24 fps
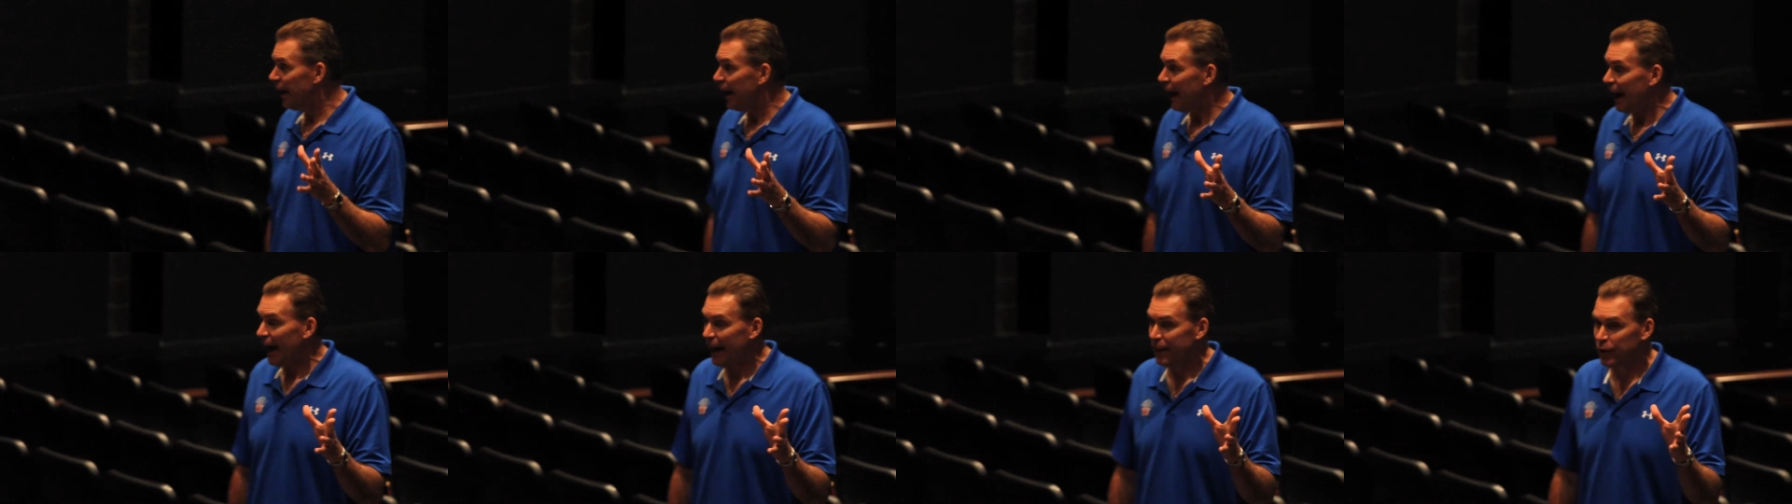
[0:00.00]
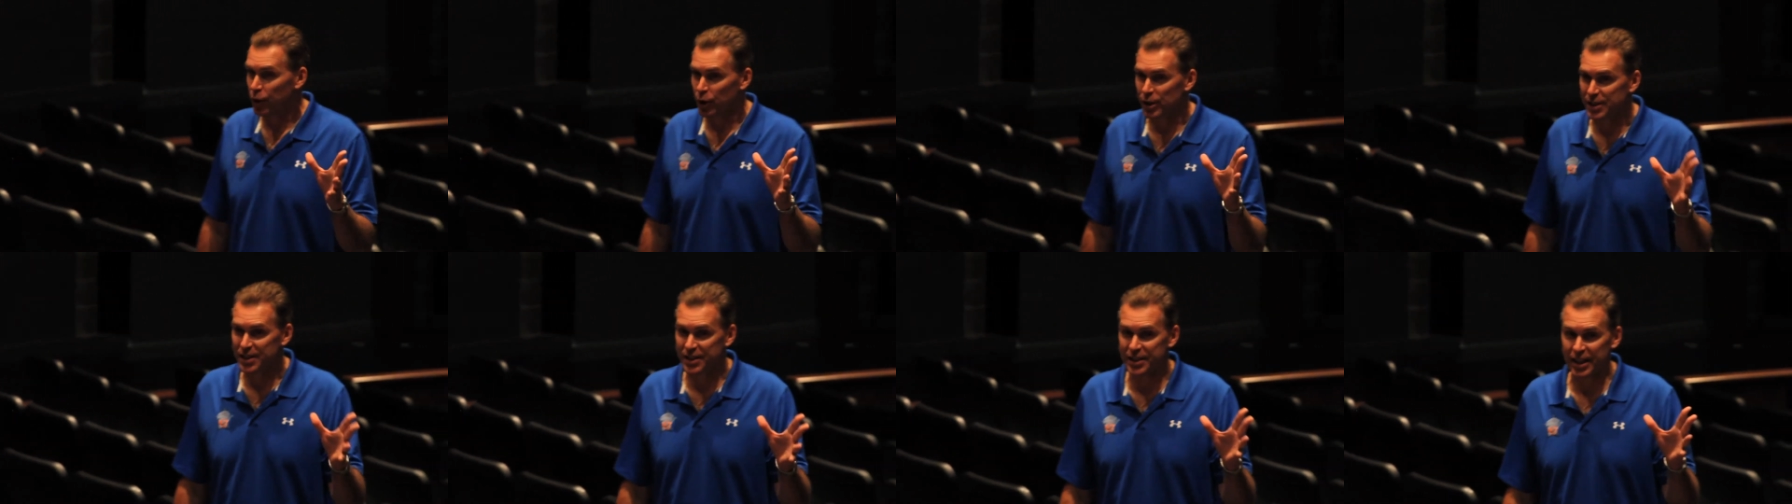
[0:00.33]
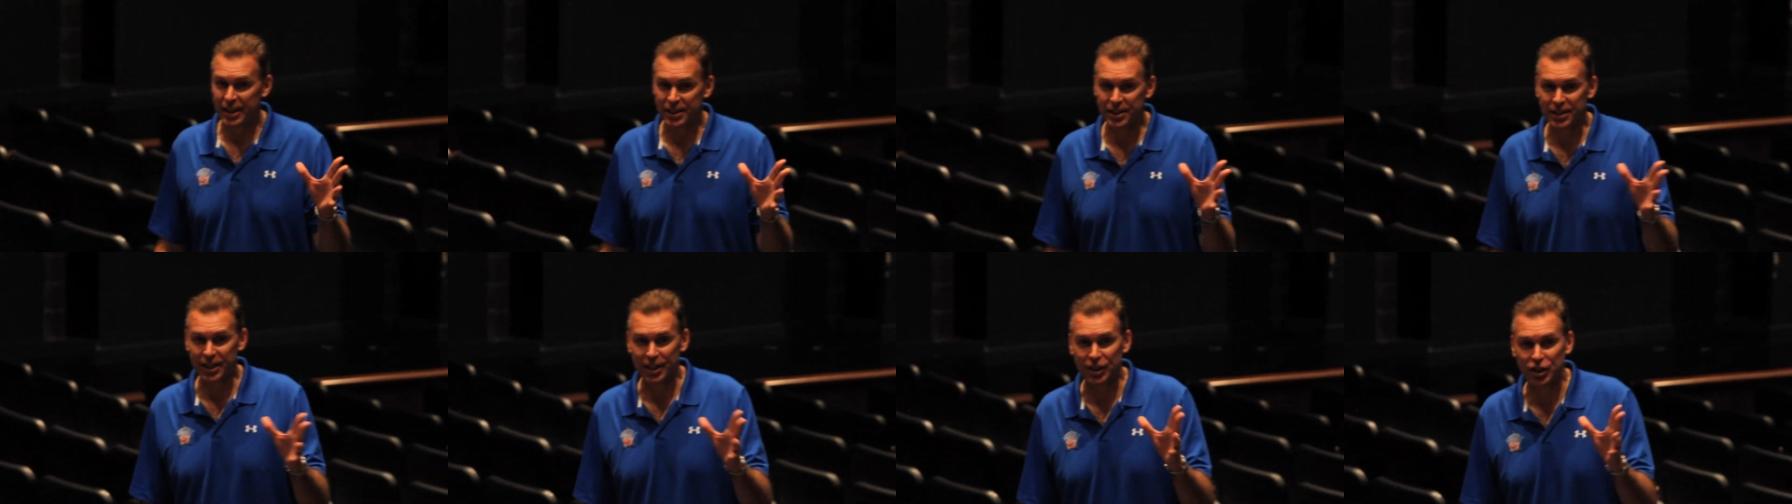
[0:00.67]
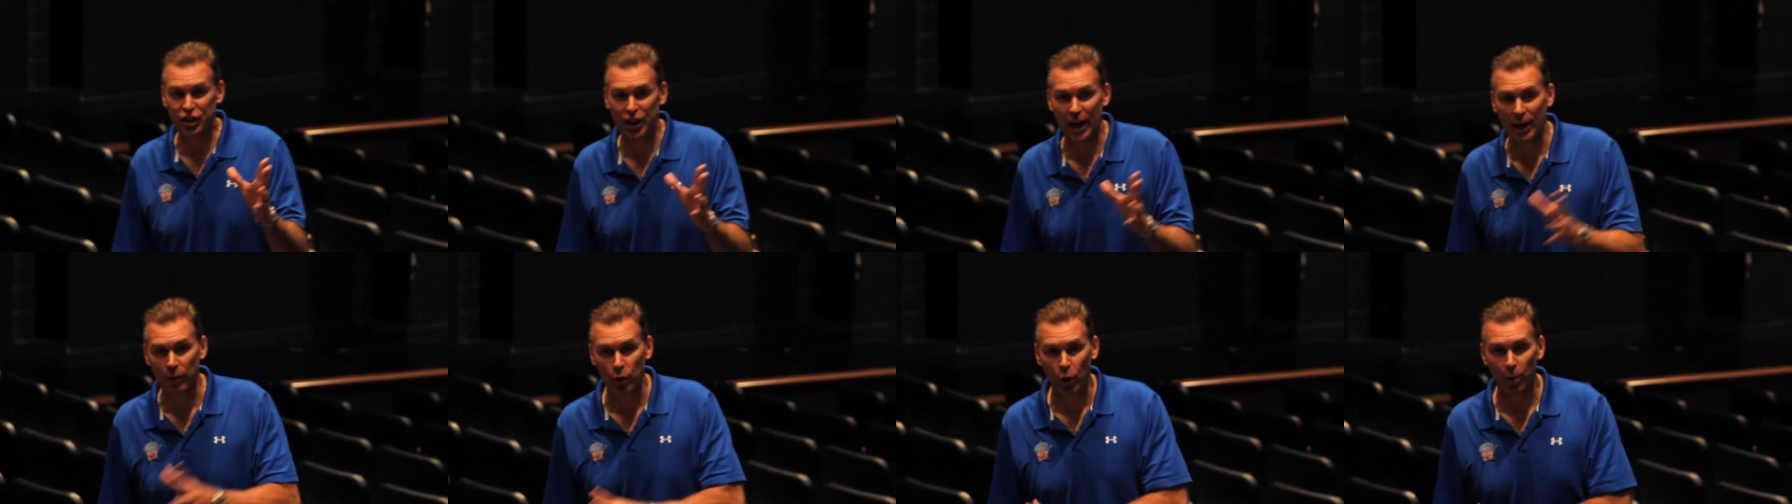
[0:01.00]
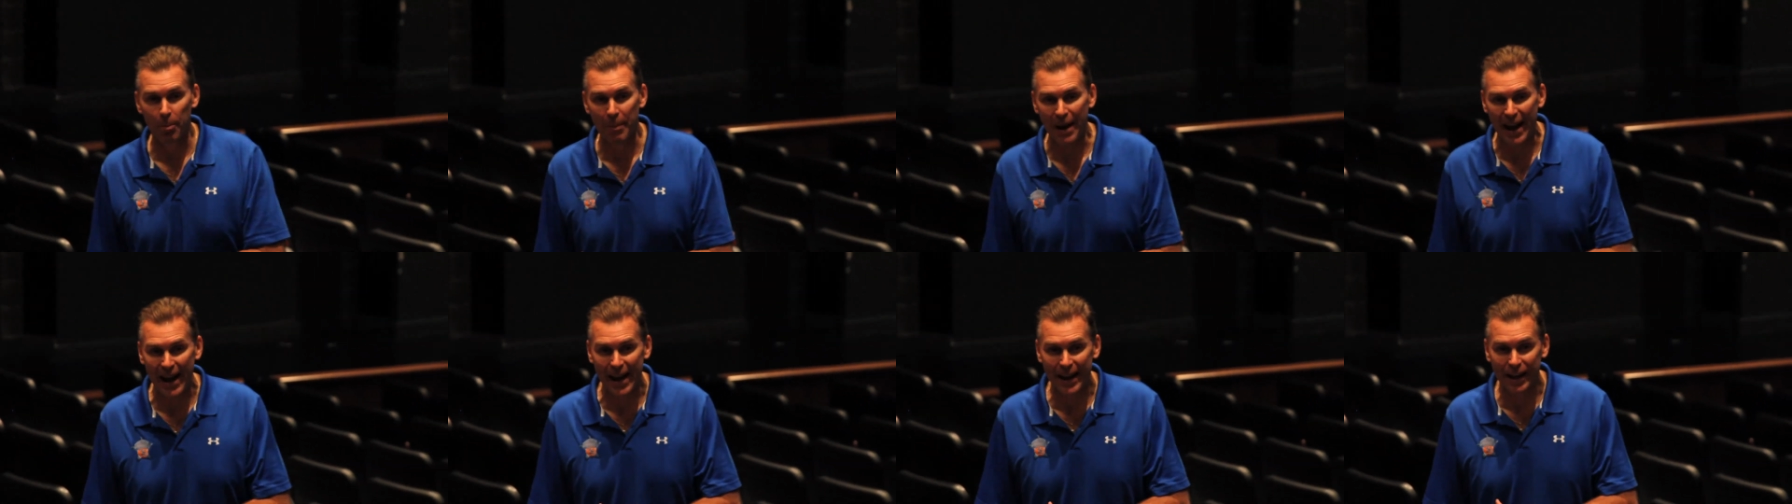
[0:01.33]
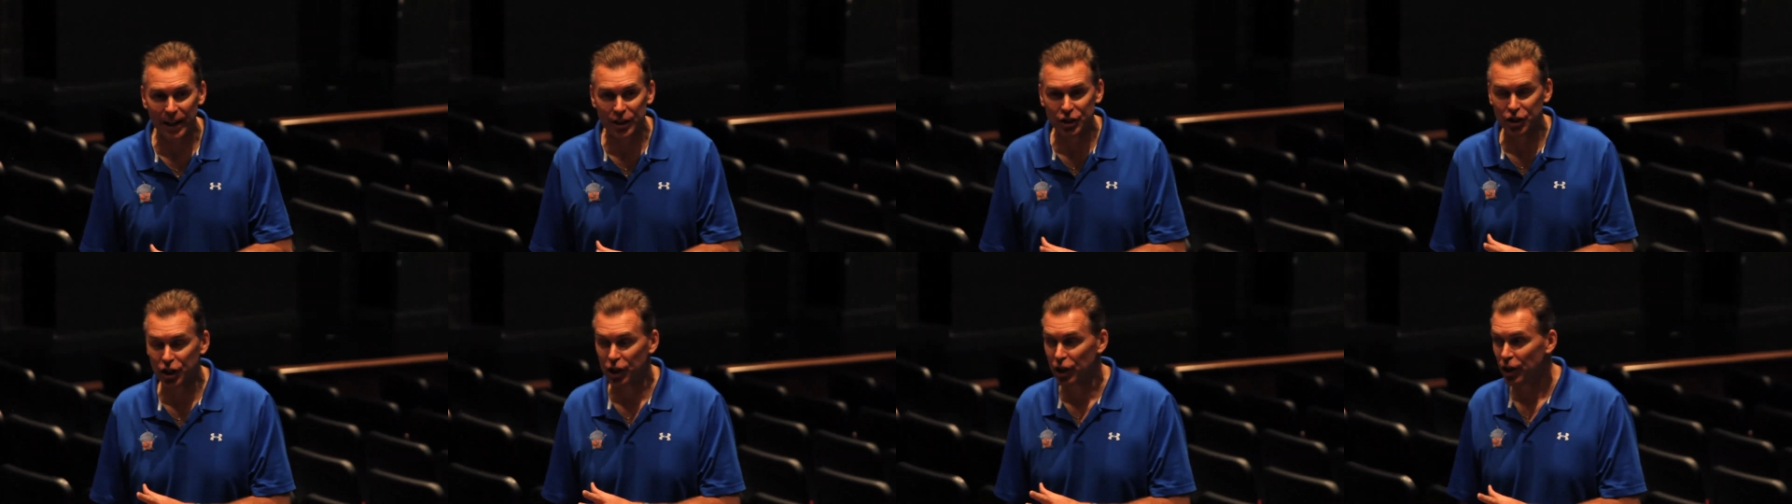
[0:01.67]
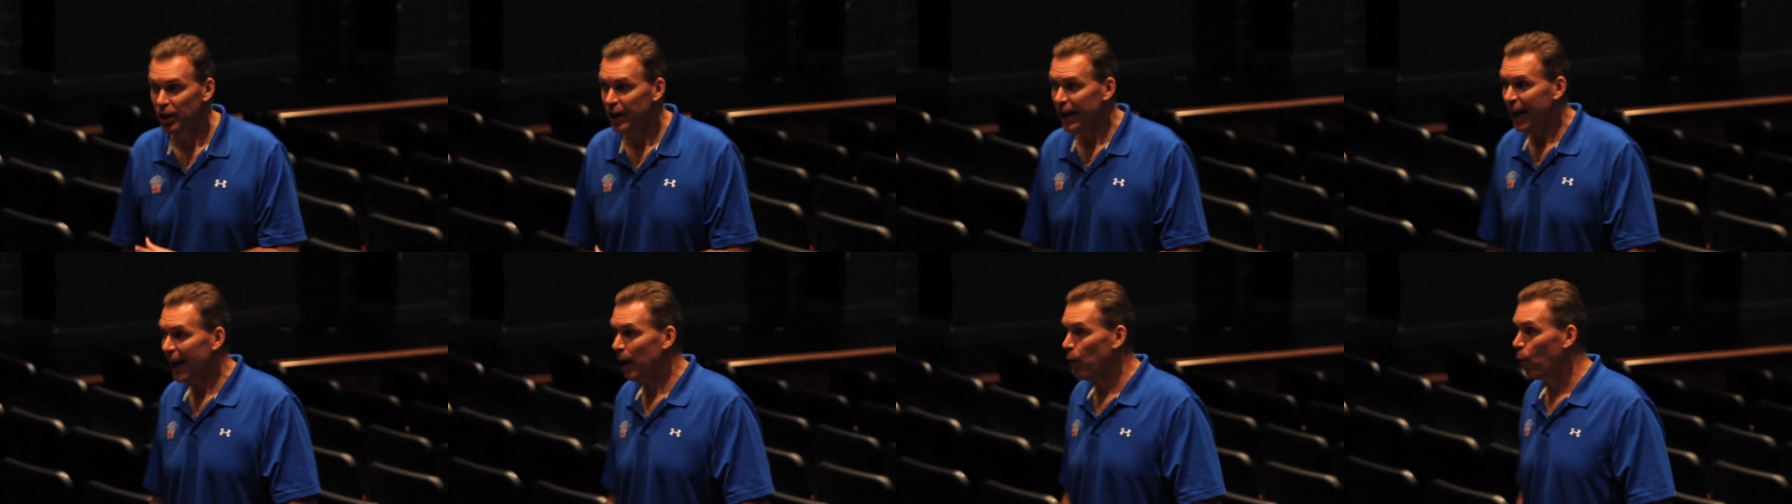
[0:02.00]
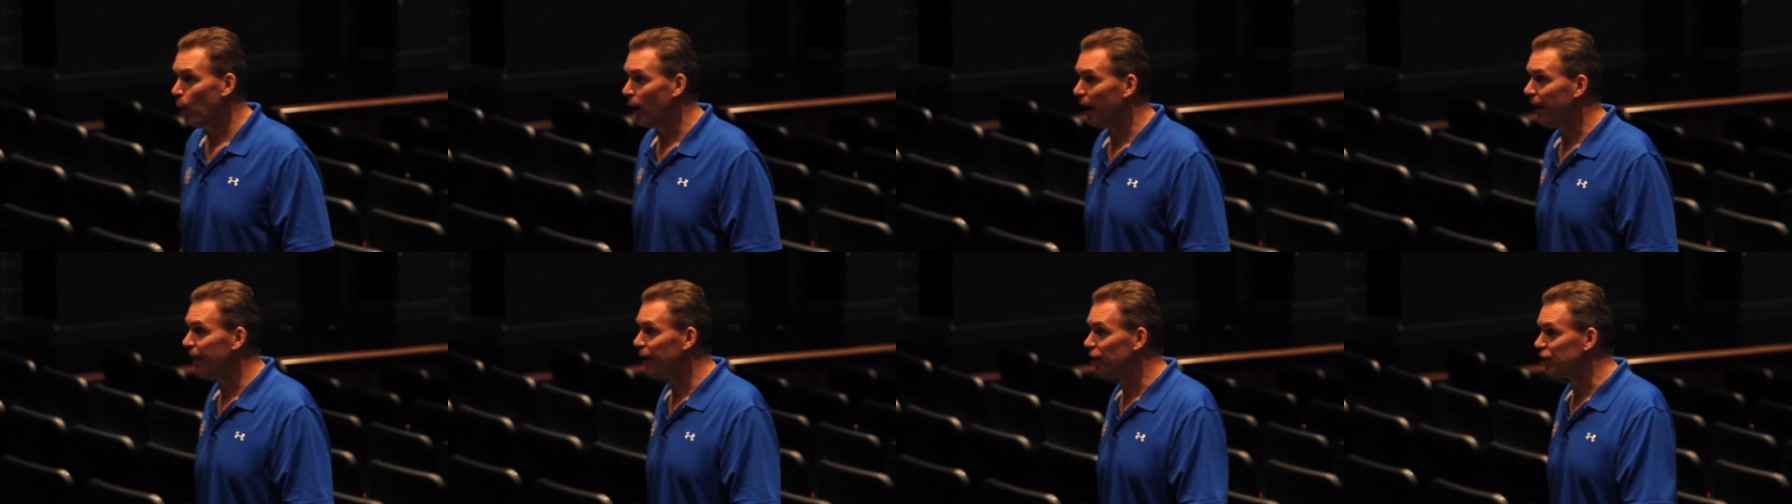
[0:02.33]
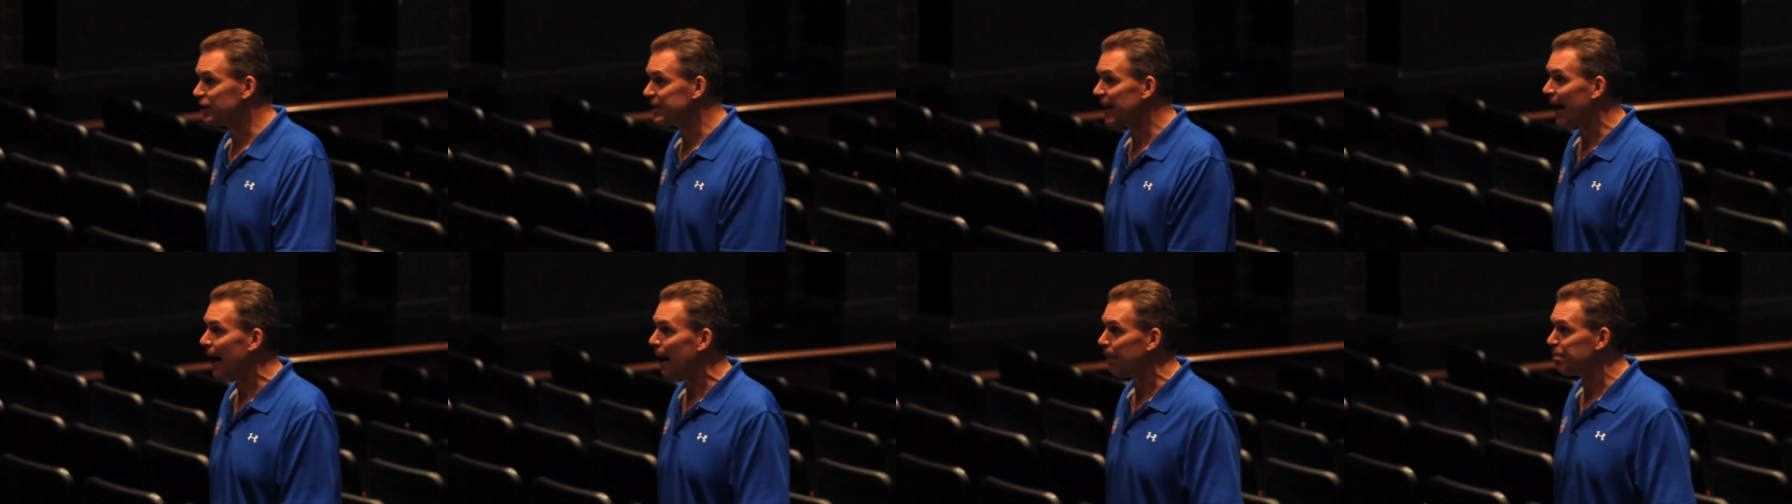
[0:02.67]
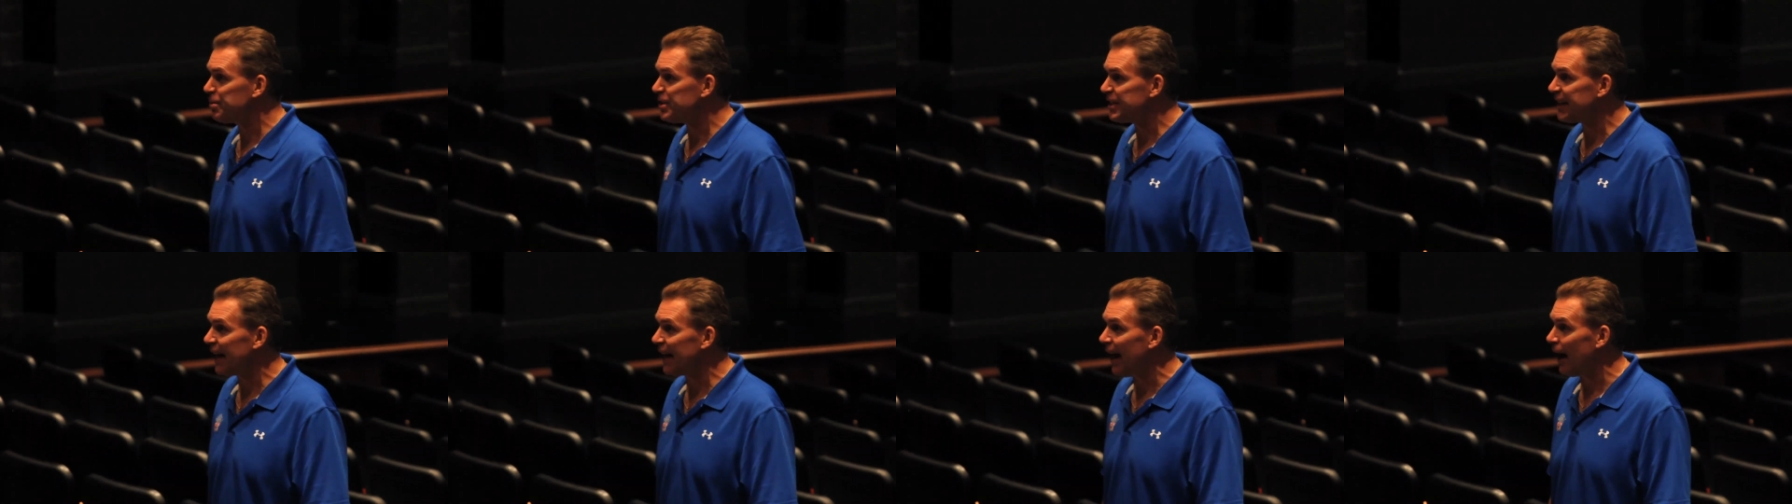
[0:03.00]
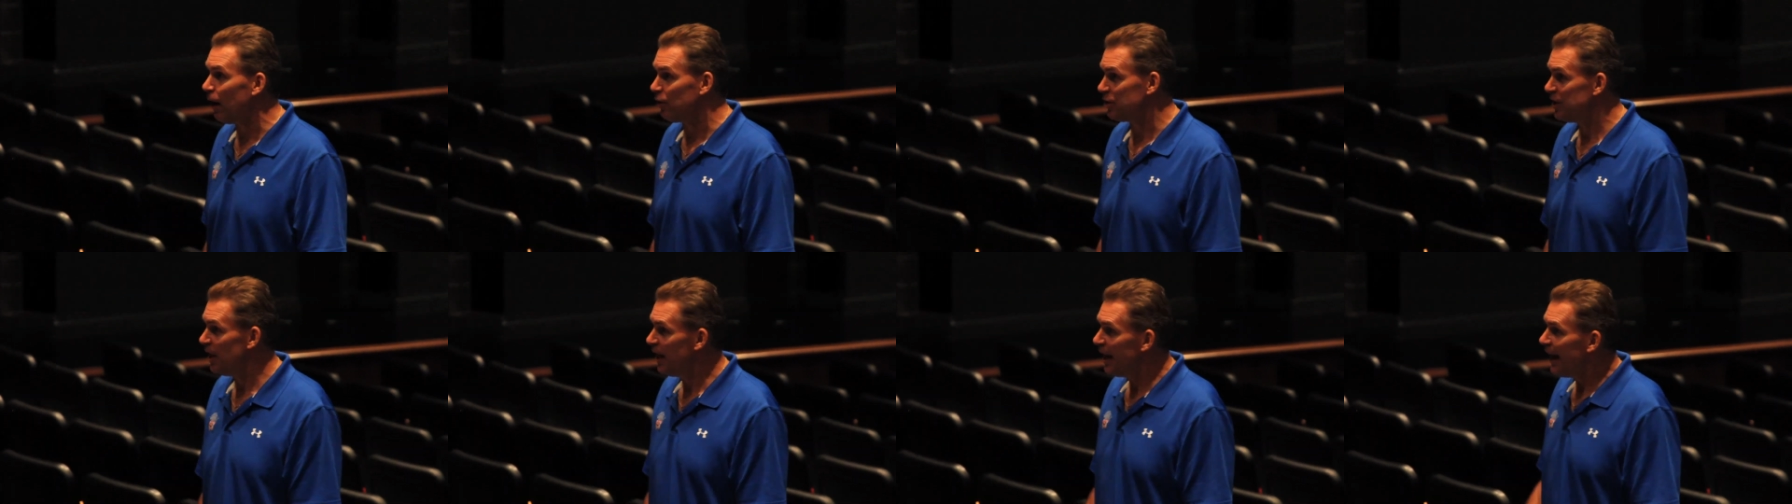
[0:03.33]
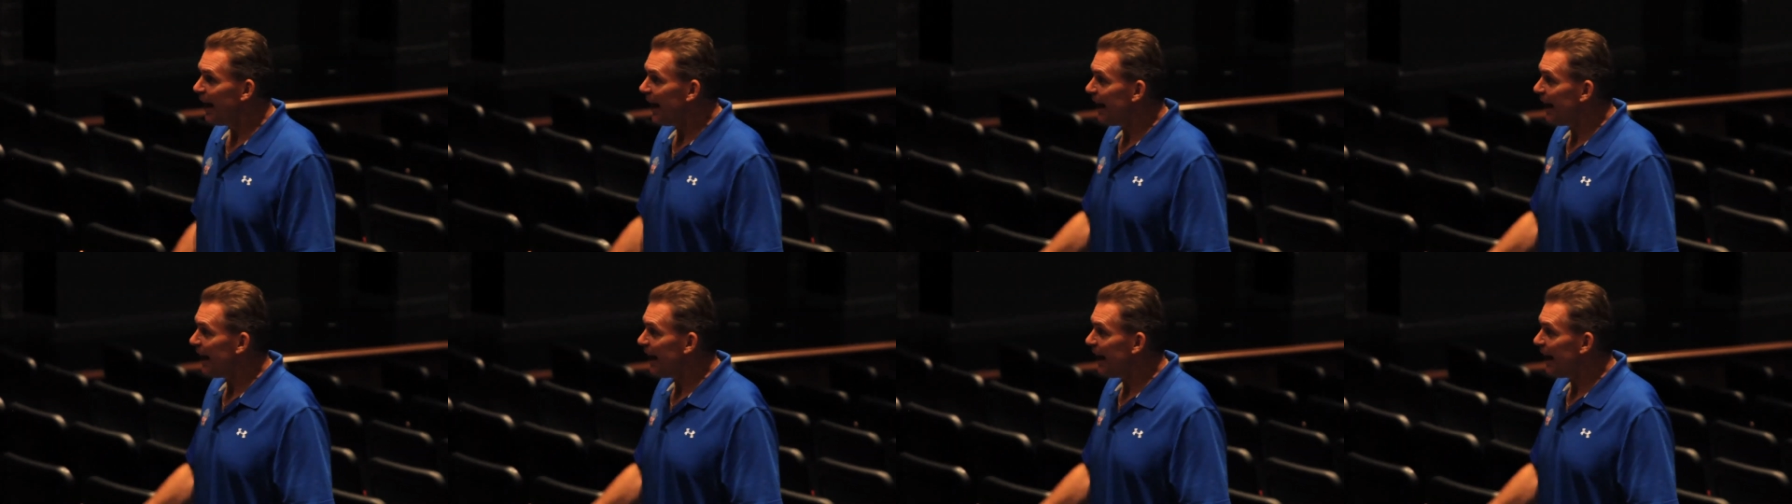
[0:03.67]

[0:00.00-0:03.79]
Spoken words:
and their assistant general manager and one of their top scouts.